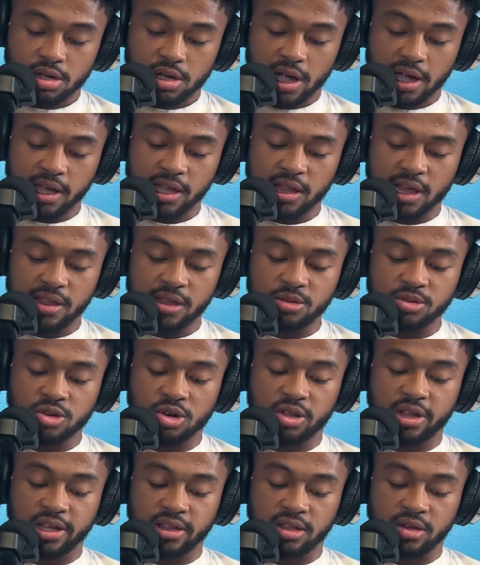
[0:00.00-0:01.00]
I, can, I think it was
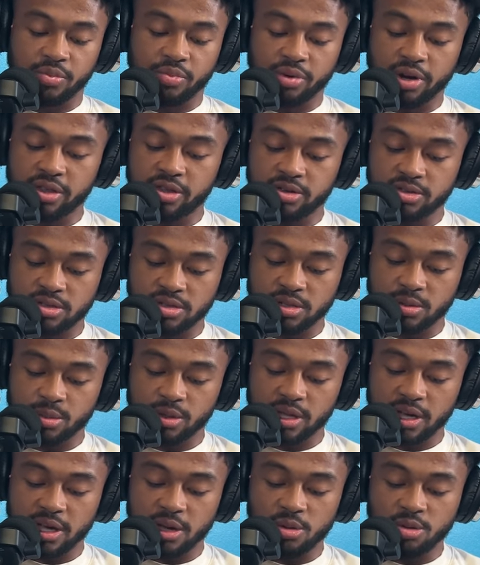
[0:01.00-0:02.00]
called like the Brothers or
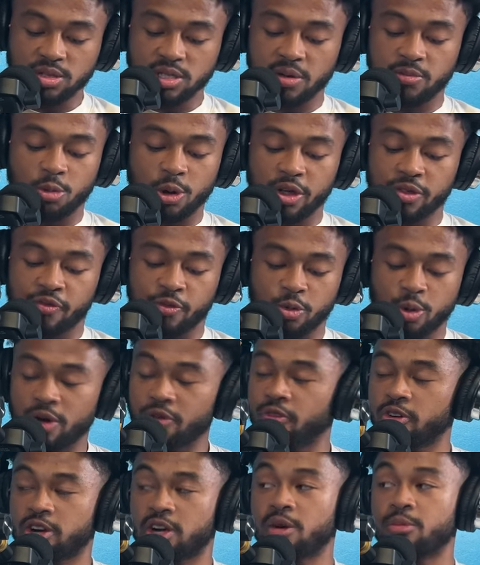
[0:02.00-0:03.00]
something like that. It was some wealth
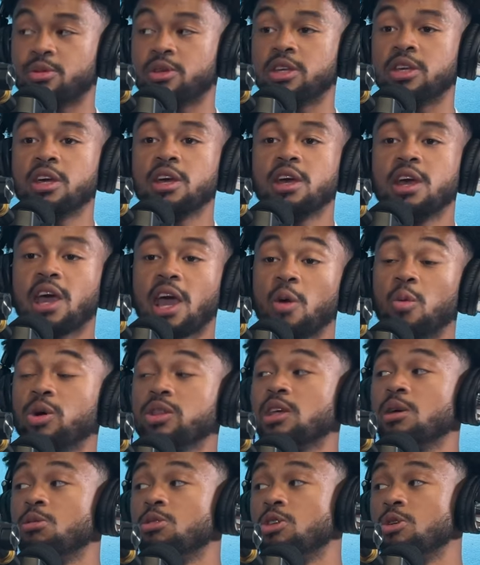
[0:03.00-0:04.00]
welfare company, and
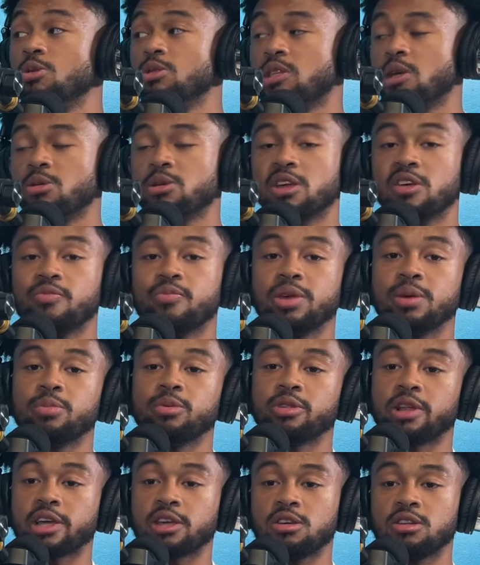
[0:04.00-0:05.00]
what they would do is they'll give
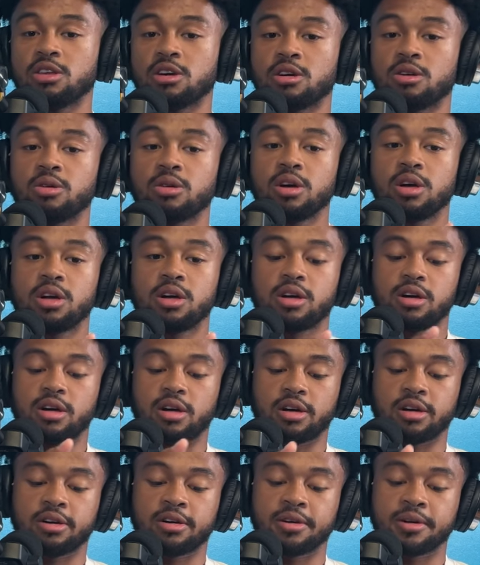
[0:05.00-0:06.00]
people like you know,
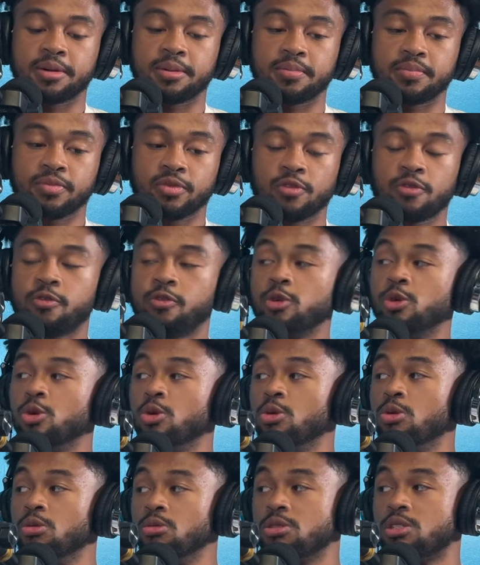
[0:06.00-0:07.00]
um,
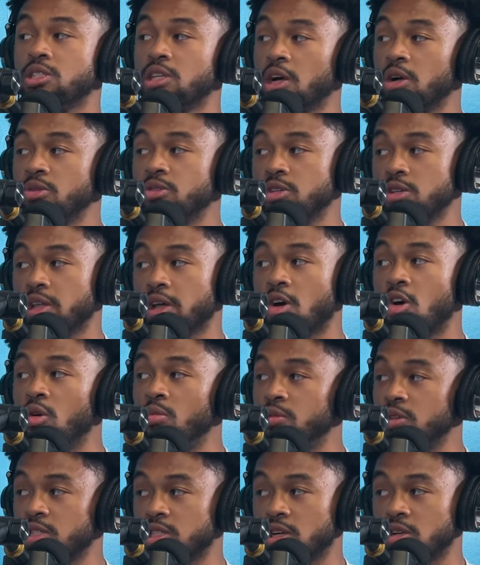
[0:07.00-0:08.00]
food, shelter, like
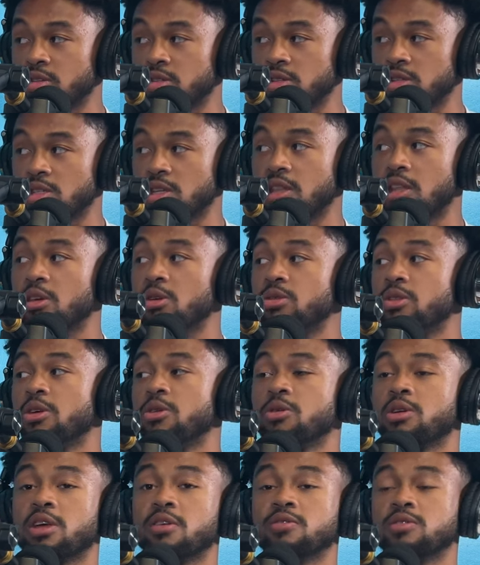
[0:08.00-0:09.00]
homeless shelters, and then
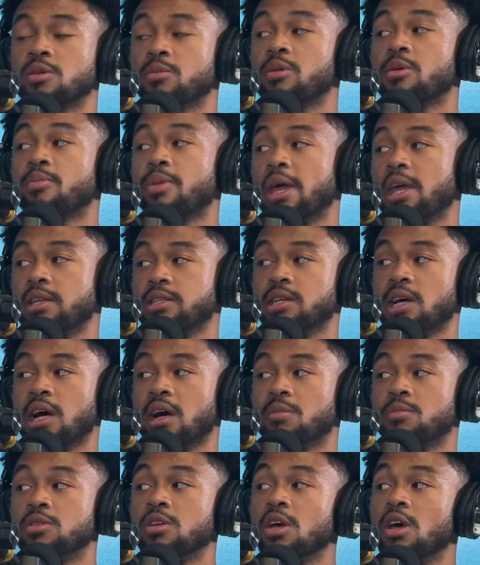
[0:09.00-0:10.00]
they'll give some of them paid
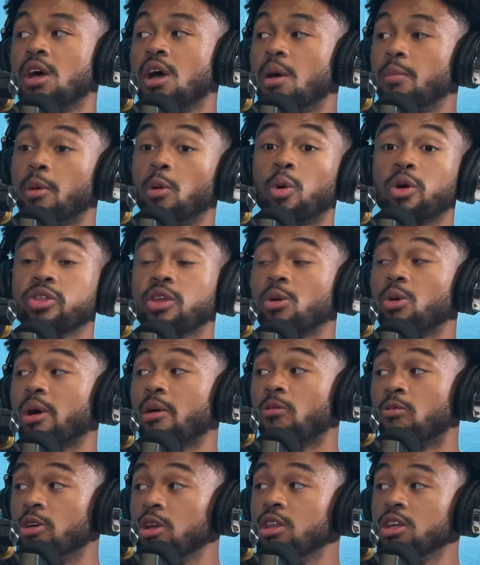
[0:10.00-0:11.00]
jobs. But what they
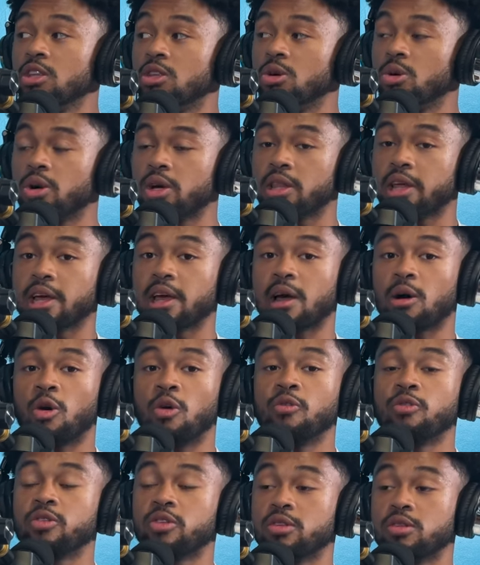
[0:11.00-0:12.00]
were really doing, like
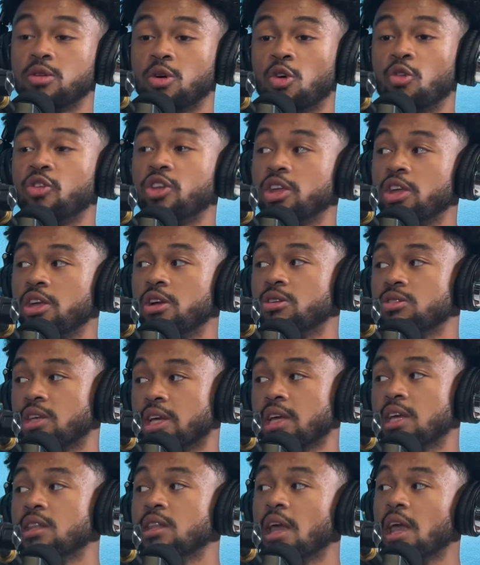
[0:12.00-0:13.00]
over the over the years,
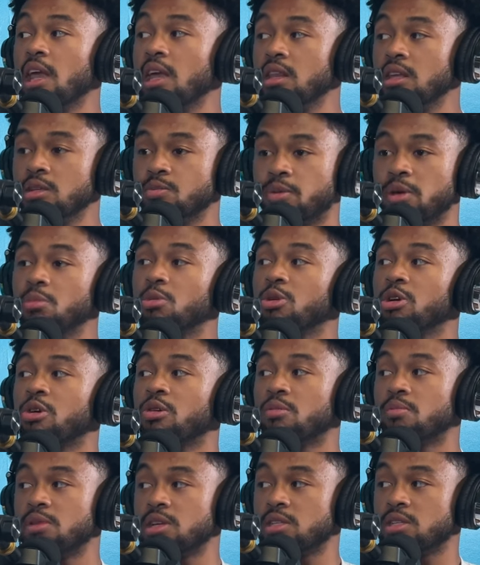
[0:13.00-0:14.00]
like in the '80s, people were
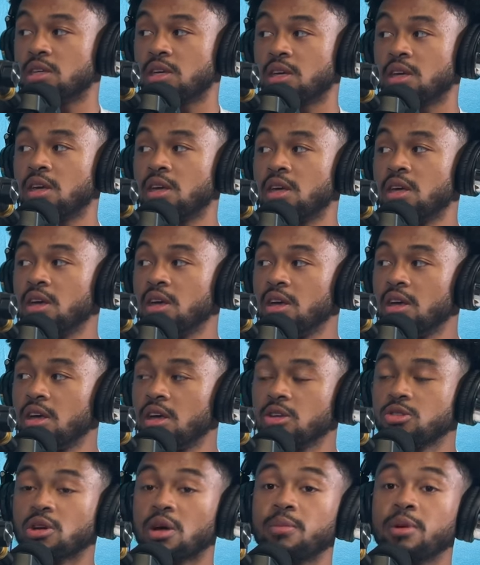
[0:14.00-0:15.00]
going missing.
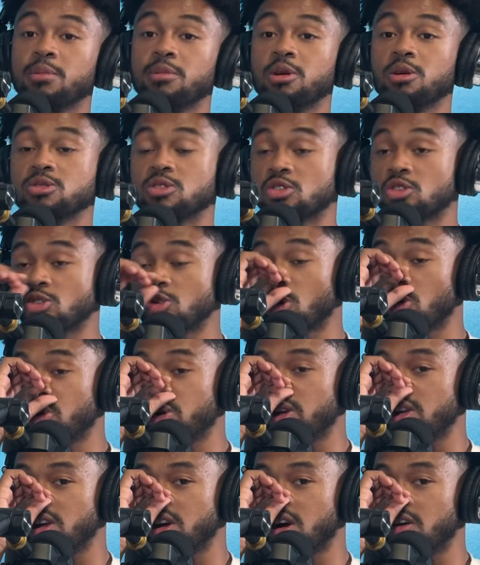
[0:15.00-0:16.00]
Mm. So I remember there was a
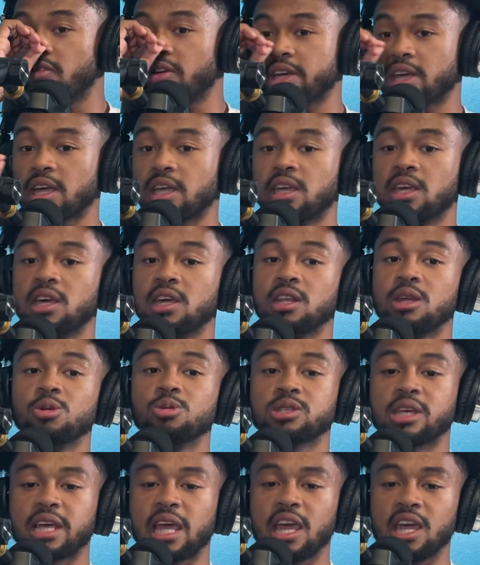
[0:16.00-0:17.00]
story of like a kid. He
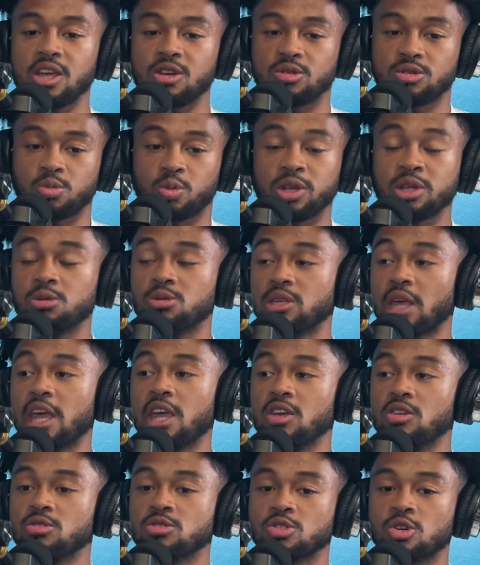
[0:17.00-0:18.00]
was like eight years when he was
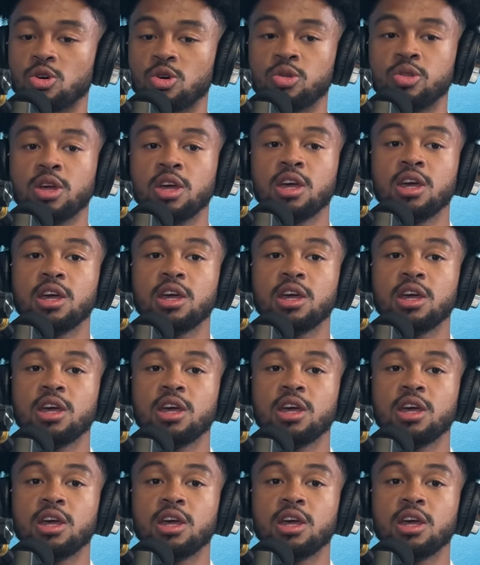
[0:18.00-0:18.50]
eight years old.